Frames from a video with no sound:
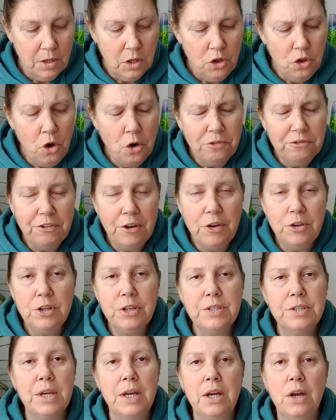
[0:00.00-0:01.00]
not
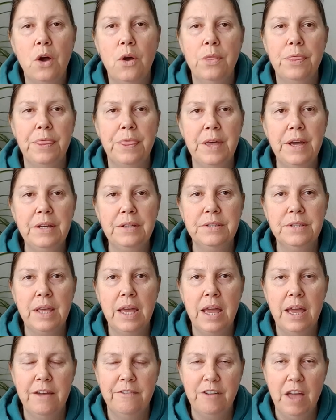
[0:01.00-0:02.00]
focusing on things that
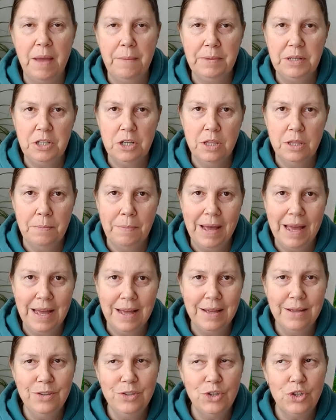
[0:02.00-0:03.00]
have happened in the
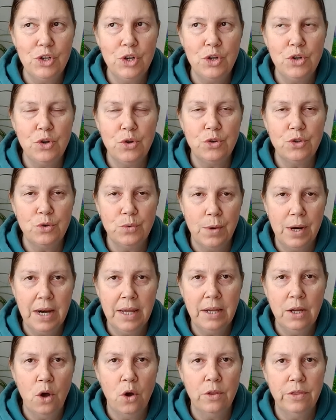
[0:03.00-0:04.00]
past, not
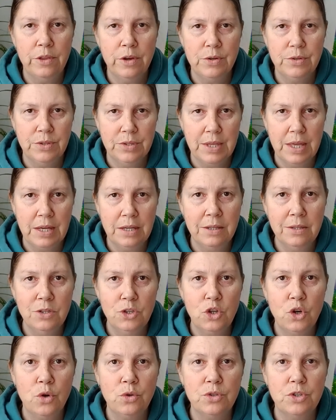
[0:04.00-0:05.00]
dwelling on those
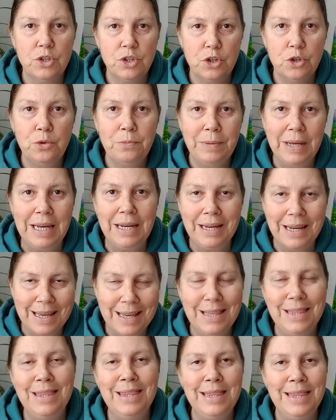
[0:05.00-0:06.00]
things, not still being
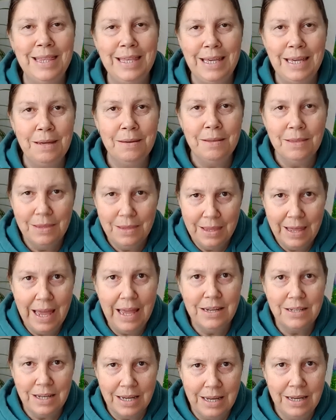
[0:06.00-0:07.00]
in there,
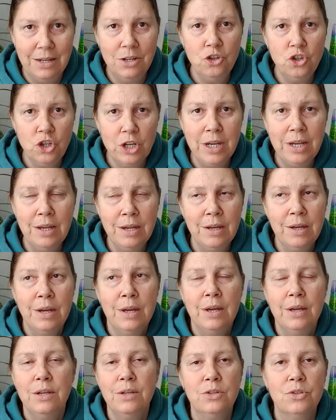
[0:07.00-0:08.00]
that energy
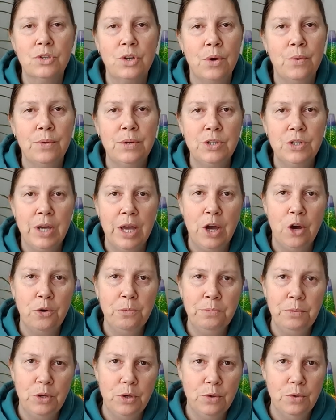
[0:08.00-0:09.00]
is going to
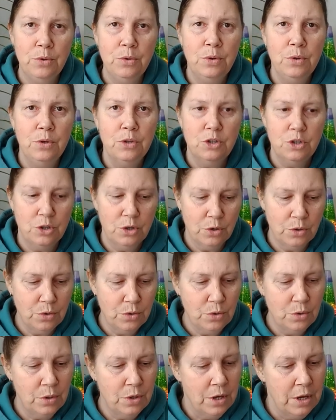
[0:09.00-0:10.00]
help you
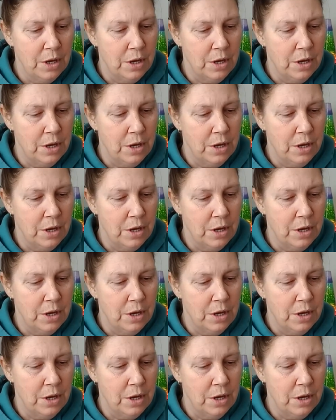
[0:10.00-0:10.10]
to